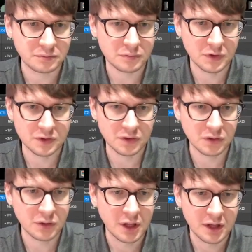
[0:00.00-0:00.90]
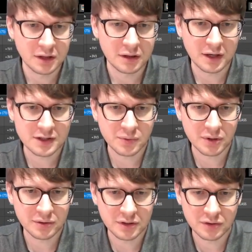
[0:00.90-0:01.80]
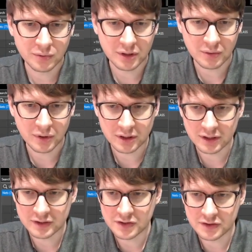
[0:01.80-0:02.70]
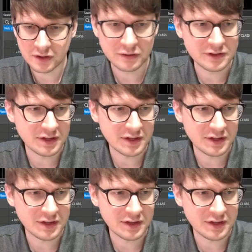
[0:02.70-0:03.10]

So the next thing we're going to do really quickly is just all